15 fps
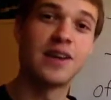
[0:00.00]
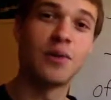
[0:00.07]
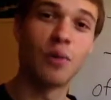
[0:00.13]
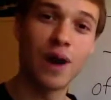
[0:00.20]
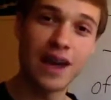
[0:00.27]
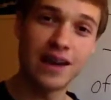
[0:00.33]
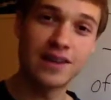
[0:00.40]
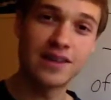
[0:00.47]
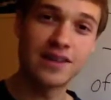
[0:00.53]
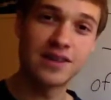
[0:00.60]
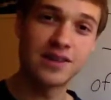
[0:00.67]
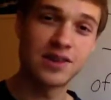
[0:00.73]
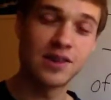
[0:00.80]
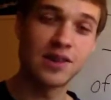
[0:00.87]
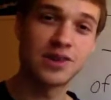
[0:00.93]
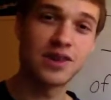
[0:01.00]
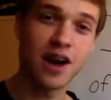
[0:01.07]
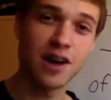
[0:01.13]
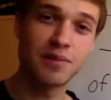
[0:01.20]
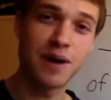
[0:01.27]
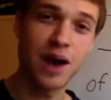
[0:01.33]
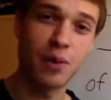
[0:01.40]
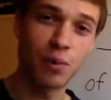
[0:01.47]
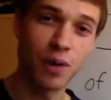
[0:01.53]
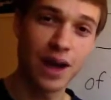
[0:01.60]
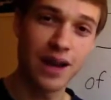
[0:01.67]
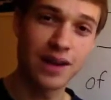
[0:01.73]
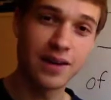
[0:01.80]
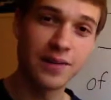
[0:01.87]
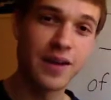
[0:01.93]
Weight. So let's talk about
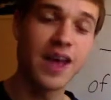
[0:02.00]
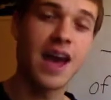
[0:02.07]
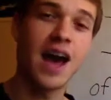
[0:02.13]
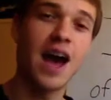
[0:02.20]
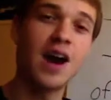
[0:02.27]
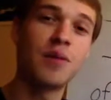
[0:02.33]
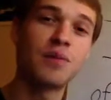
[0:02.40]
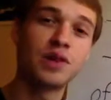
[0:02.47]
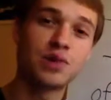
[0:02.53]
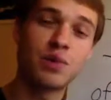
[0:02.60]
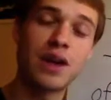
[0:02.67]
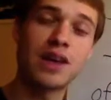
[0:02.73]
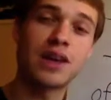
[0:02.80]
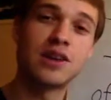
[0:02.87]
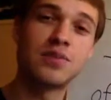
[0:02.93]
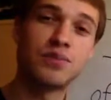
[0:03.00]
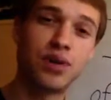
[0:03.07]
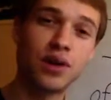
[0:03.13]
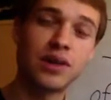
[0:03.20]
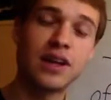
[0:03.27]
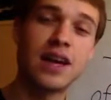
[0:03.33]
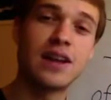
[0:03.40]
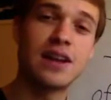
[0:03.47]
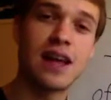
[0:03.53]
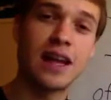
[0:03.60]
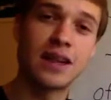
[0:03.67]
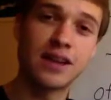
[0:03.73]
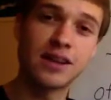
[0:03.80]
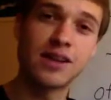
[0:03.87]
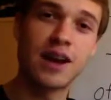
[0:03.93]
weight. How much weight can you put in a
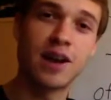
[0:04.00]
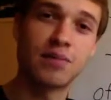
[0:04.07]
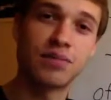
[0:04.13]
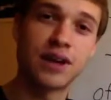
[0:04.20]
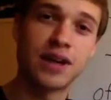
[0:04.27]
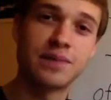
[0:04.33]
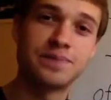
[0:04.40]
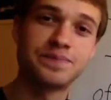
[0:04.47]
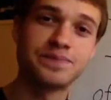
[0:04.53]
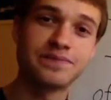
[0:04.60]
little airplane?